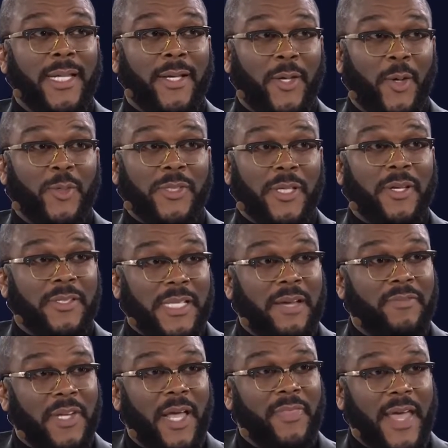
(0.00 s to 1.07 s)
that goes in because
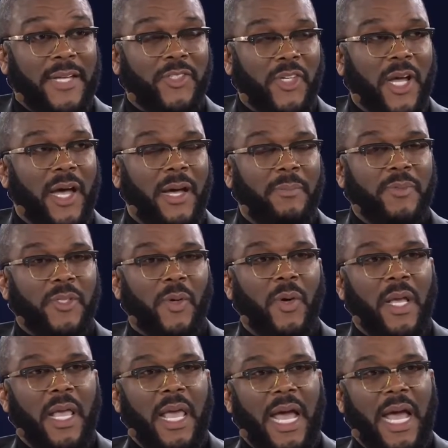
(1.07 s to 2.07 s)
I've done that job. So